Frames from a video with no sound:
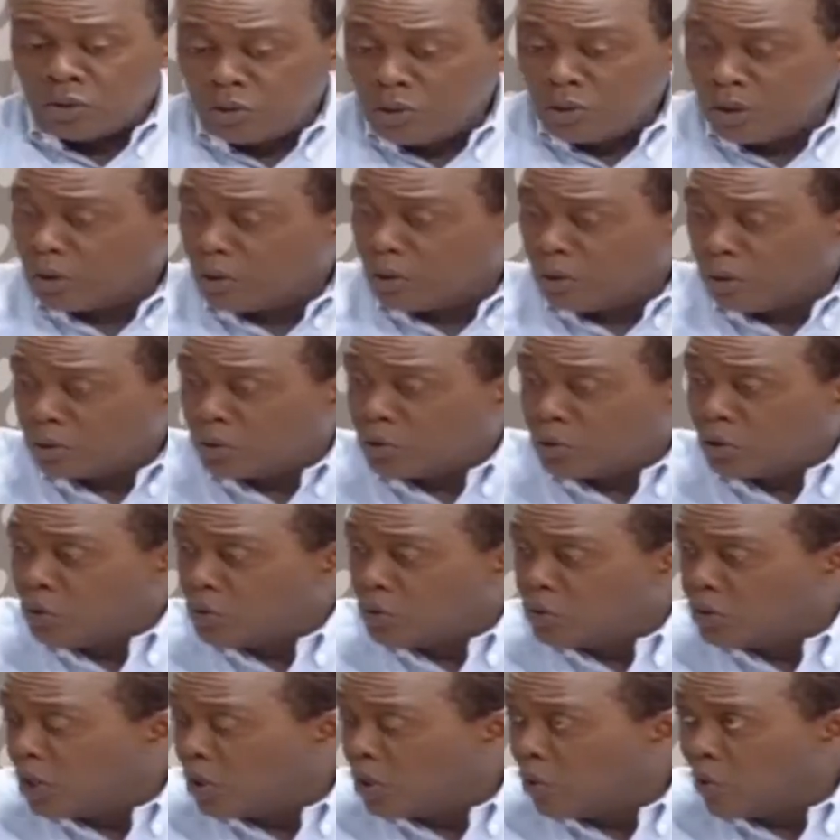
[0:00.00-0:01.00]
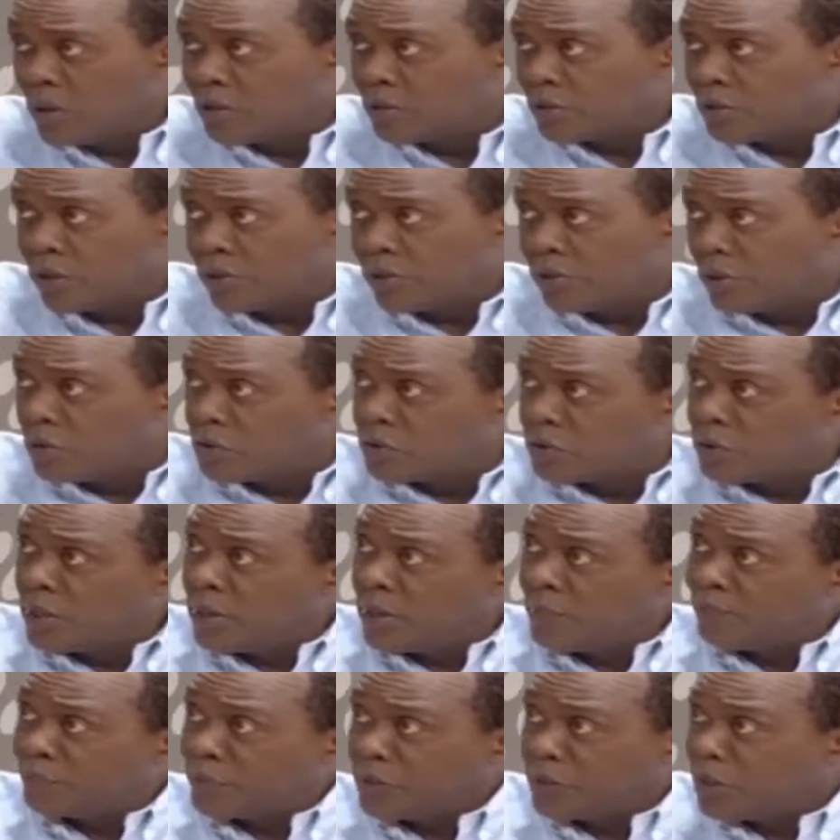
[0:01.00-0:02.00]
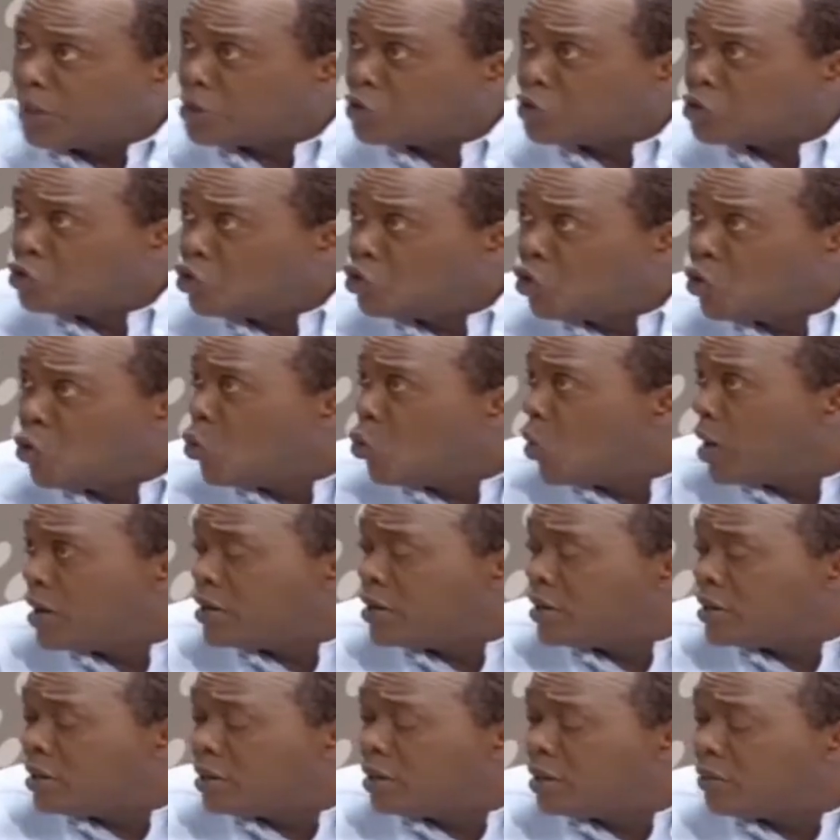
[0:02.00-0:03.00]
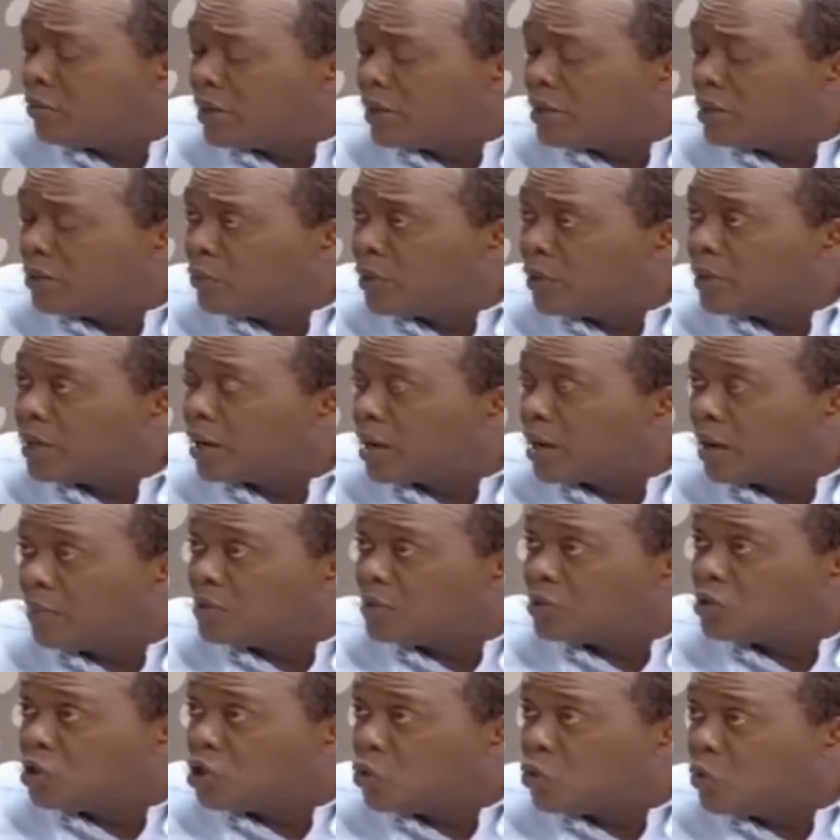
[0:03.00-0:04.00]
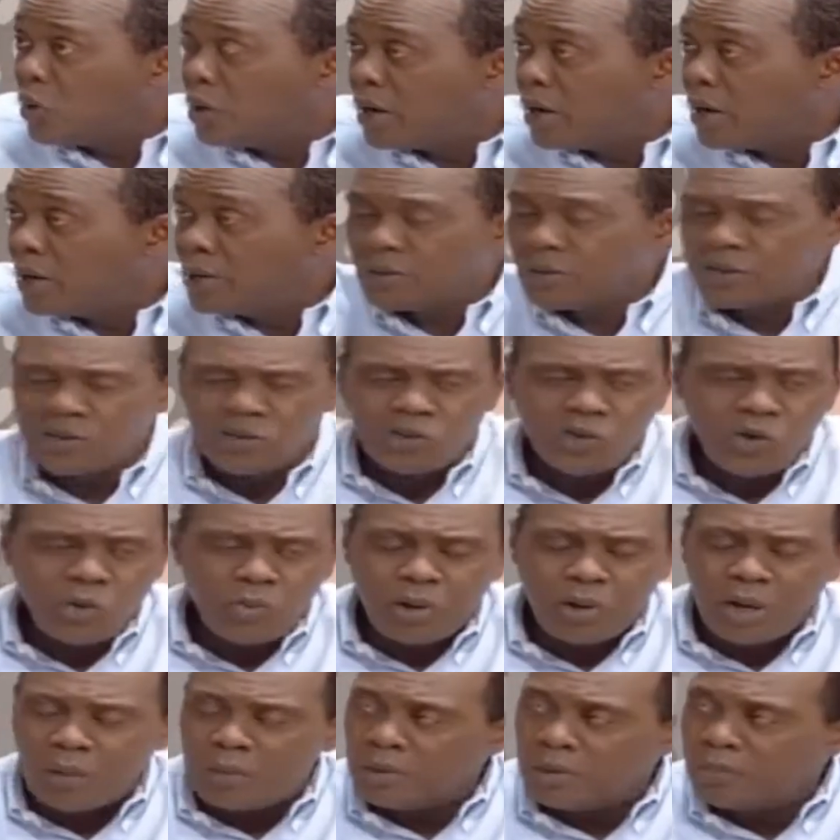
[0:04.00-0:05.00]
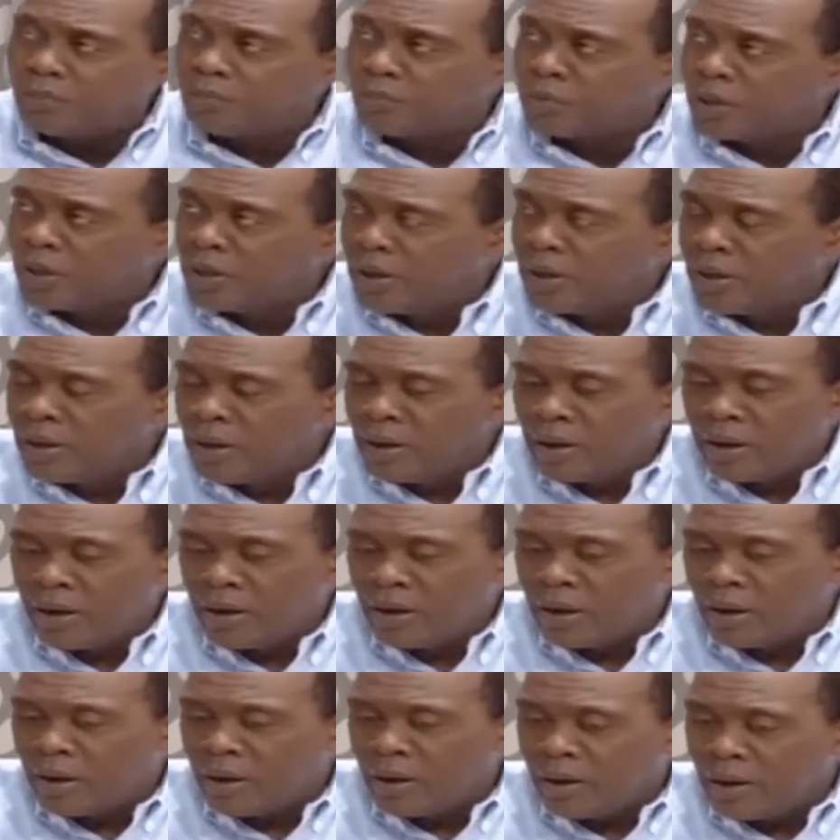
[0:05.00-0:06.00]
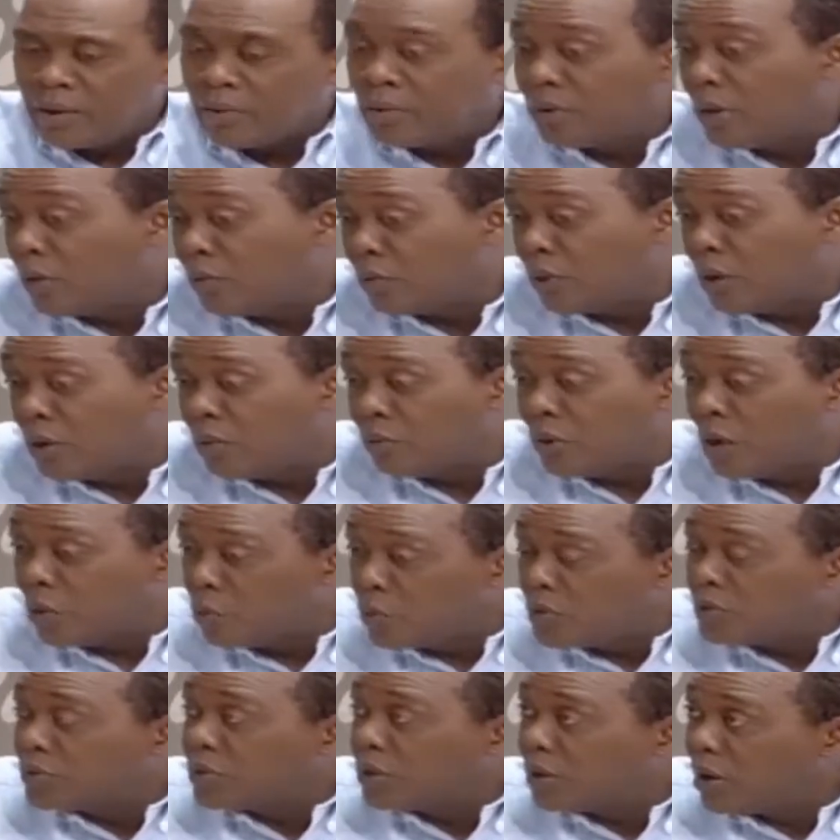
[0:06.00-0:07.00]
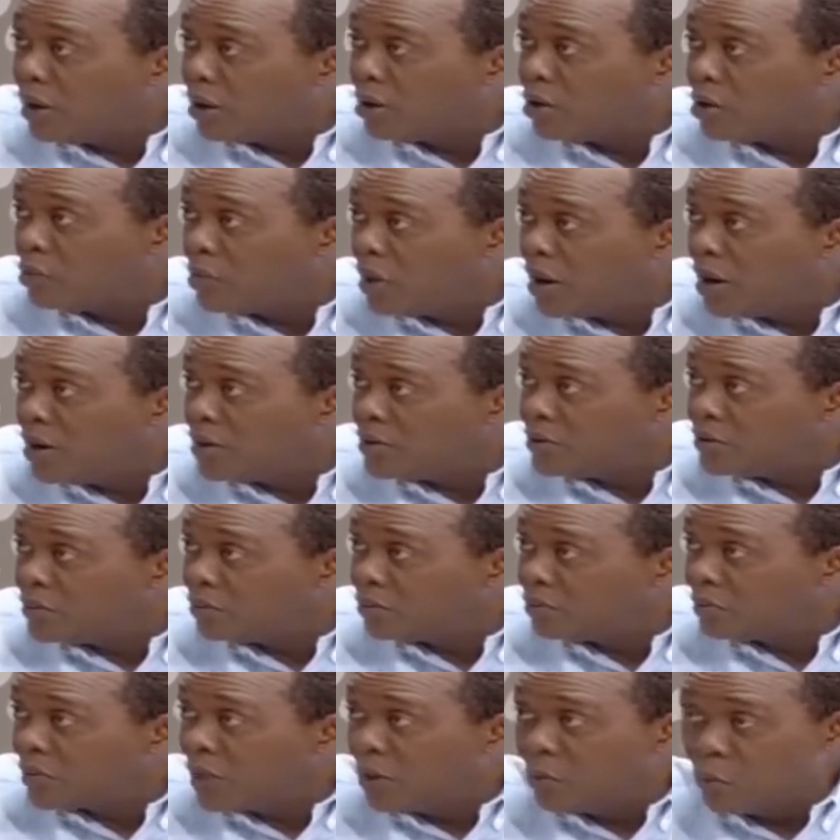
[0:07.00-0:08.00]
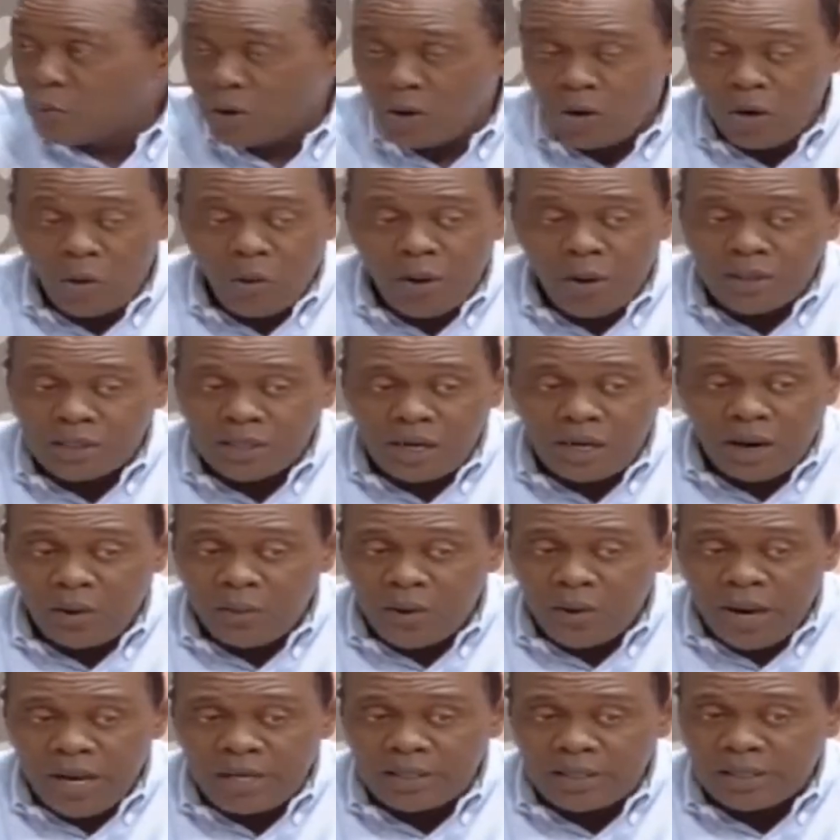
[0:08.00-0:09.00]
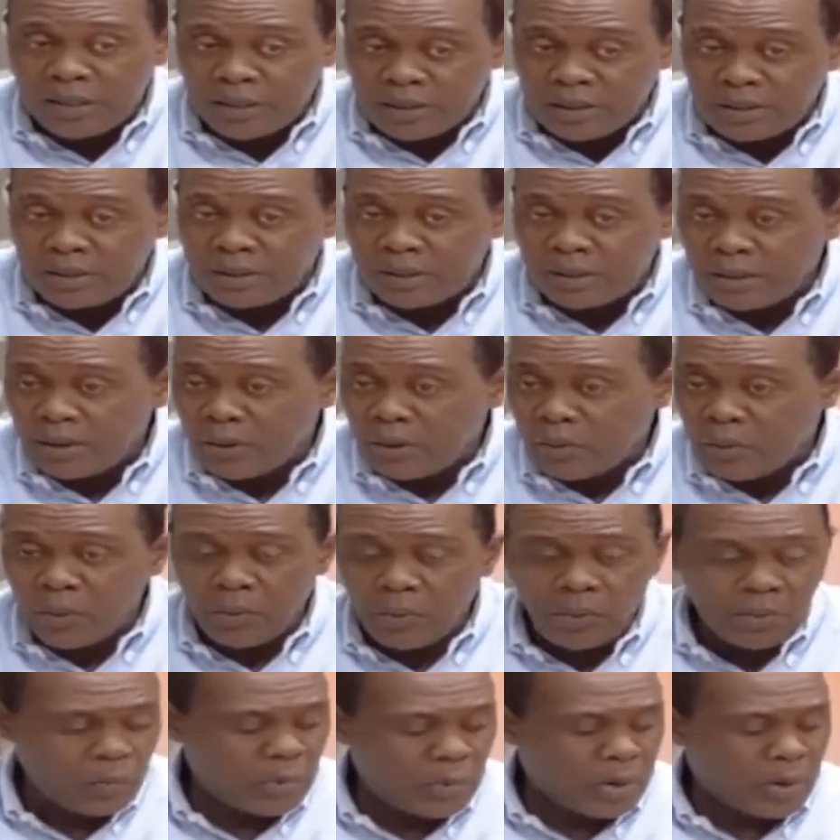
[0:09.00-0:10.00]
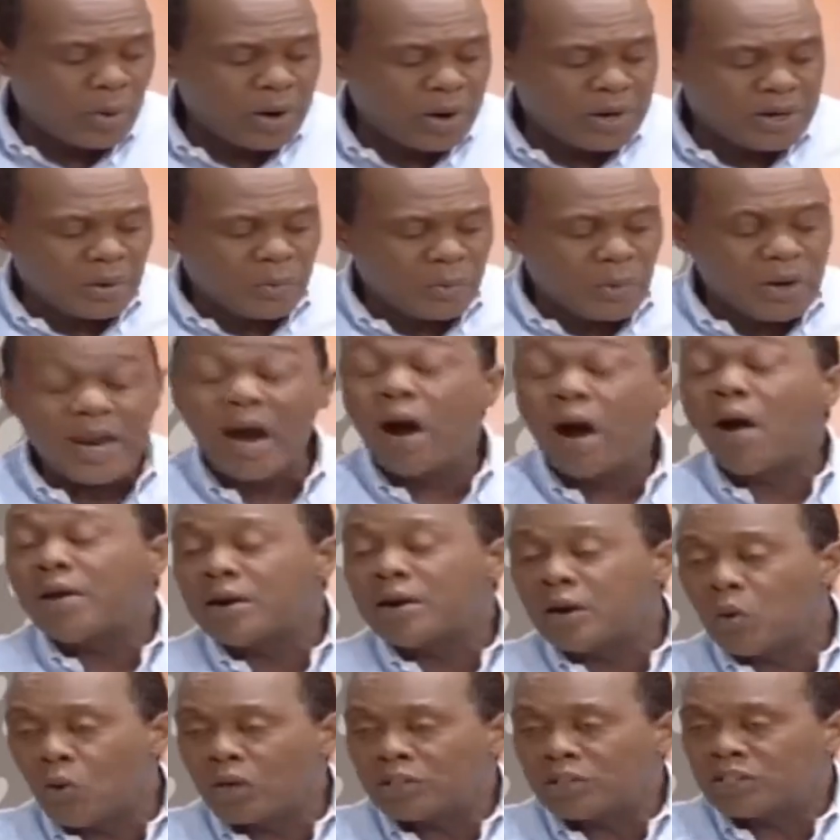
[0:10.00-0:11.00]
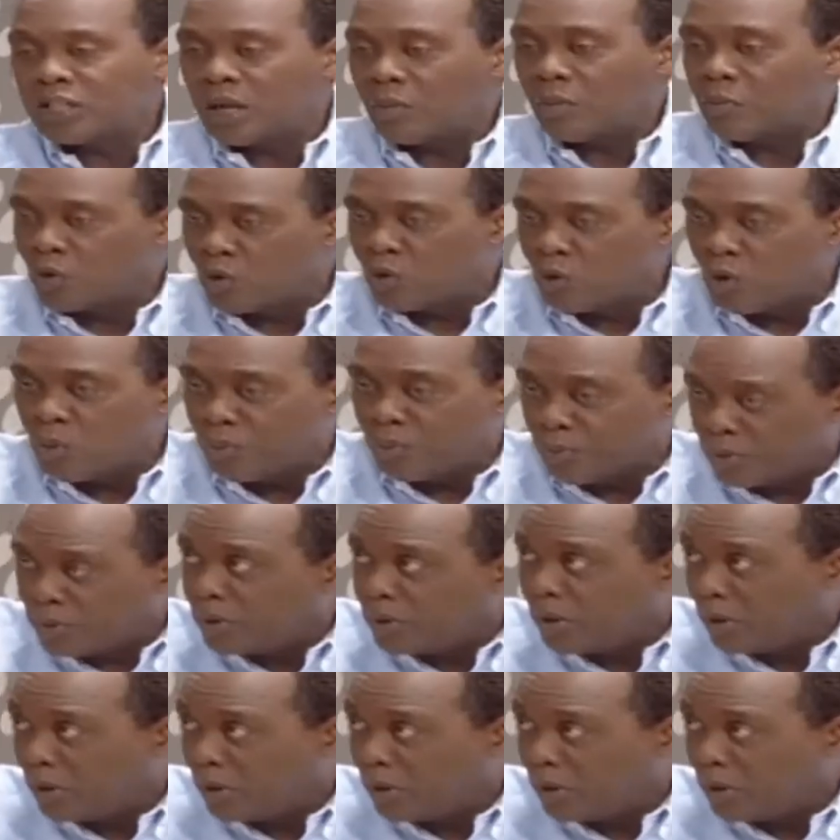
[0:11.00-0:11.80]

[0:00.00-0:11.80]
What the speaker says: Tuesday, Wednesday, Thursday. Let us know when we can come and see you again. He says, no problem. And we said our goodbyes. And we all went our ways, and we are in a WhatsApp group.